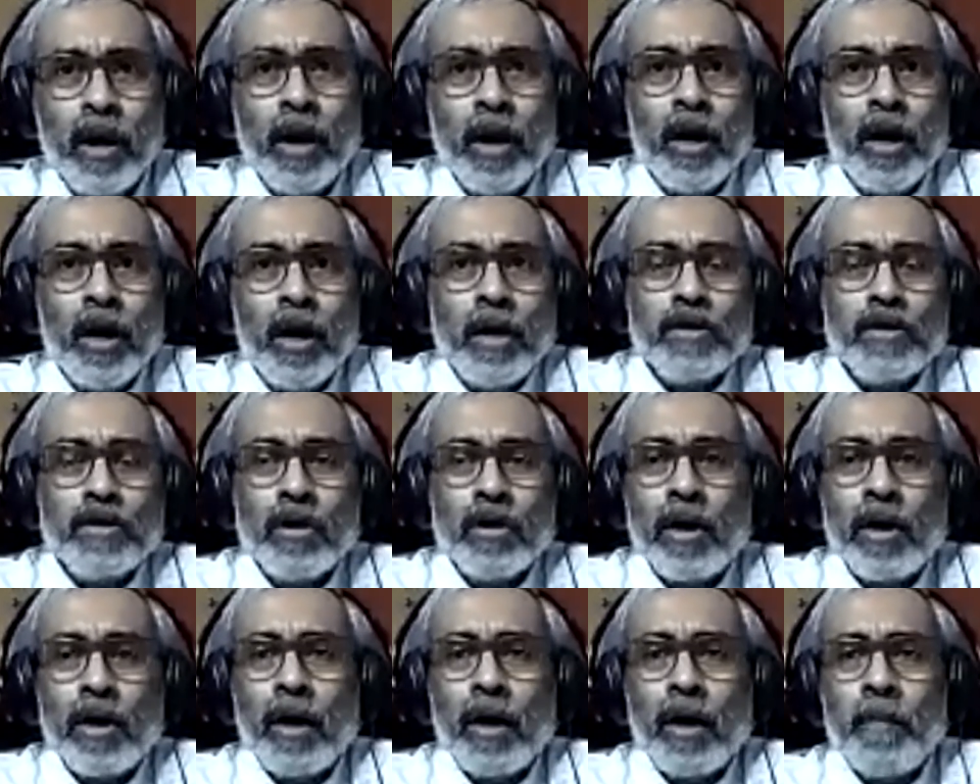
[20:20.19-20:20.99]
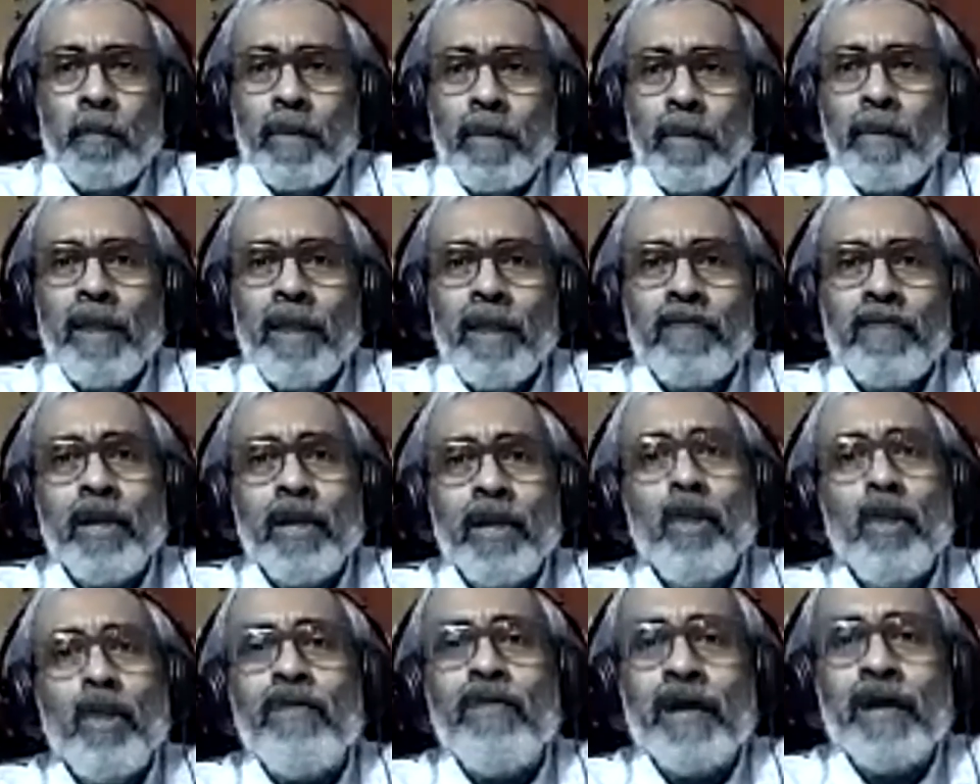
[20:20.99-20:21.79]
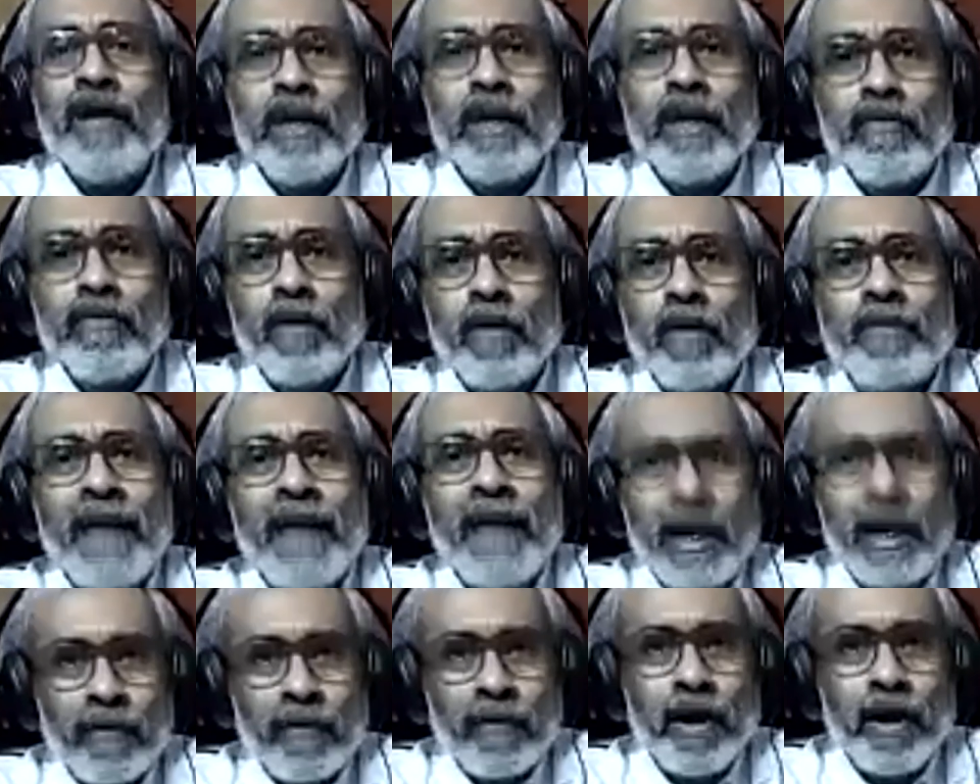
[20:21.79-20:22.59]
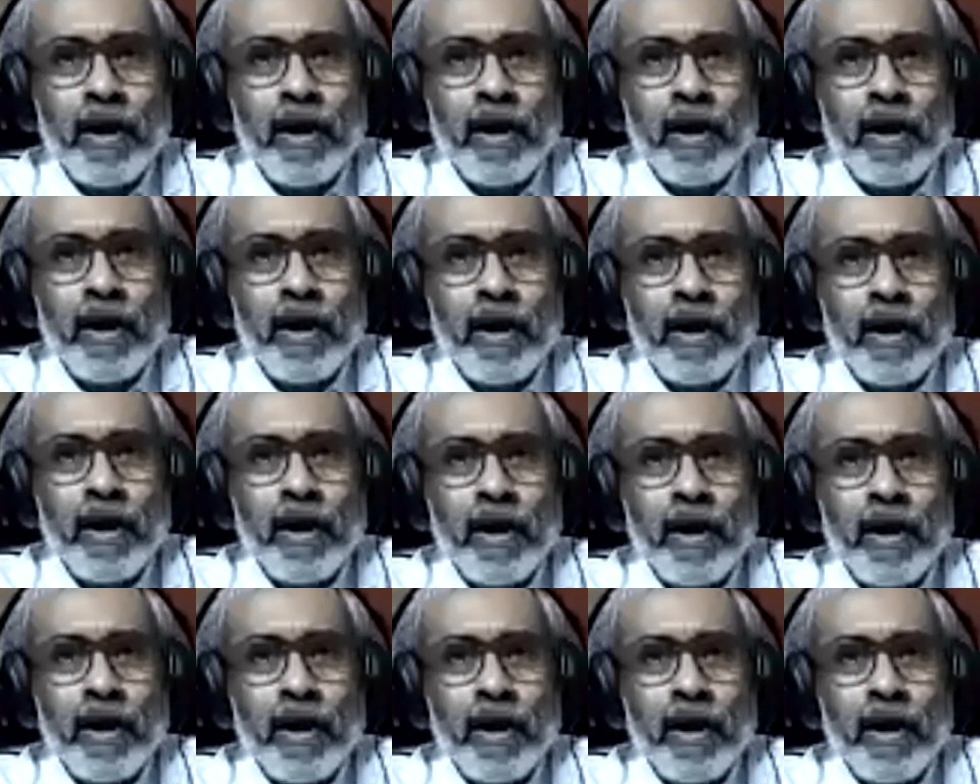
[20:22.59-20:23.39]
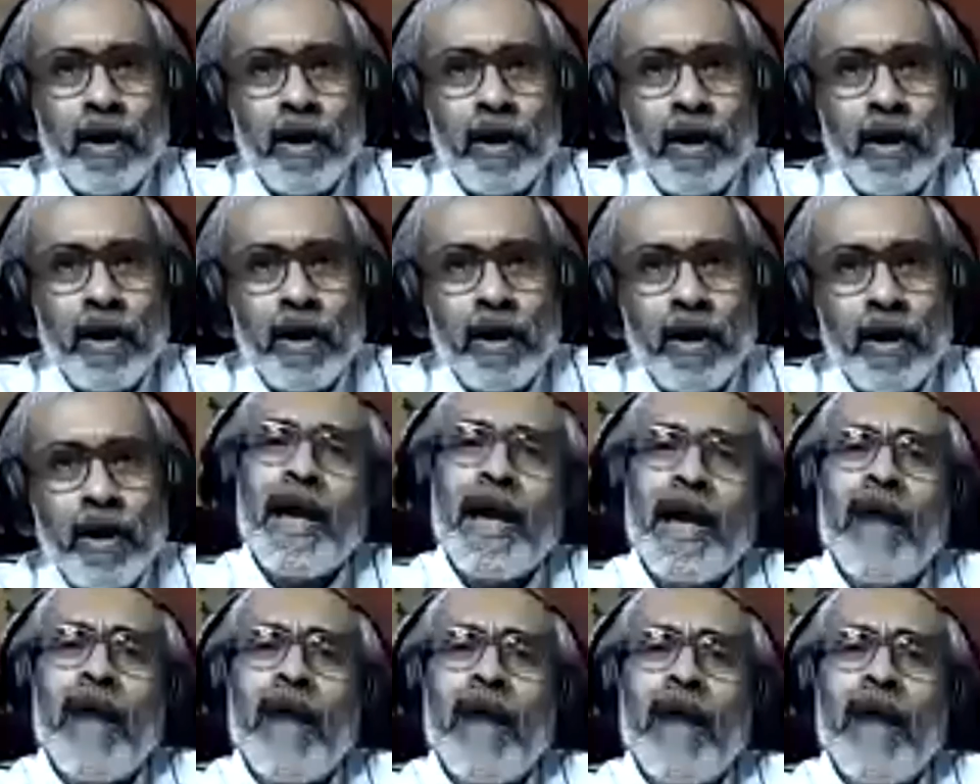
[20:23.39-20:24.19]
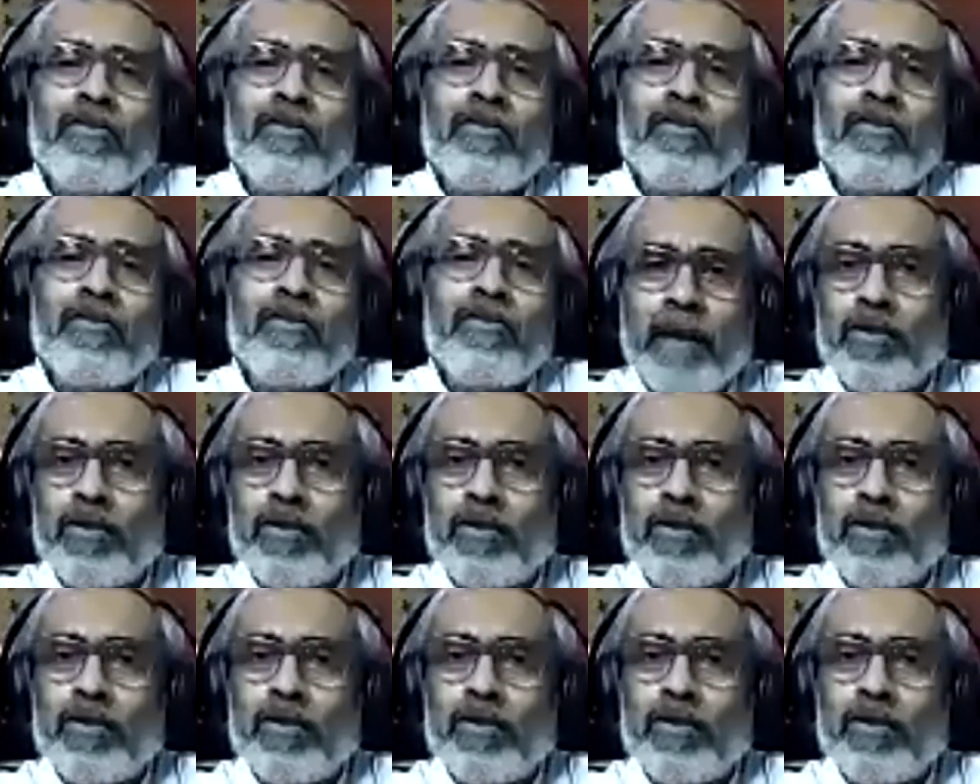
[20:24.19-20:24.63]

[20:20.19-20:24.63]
So uh, people have innovated from that way also that they have tried to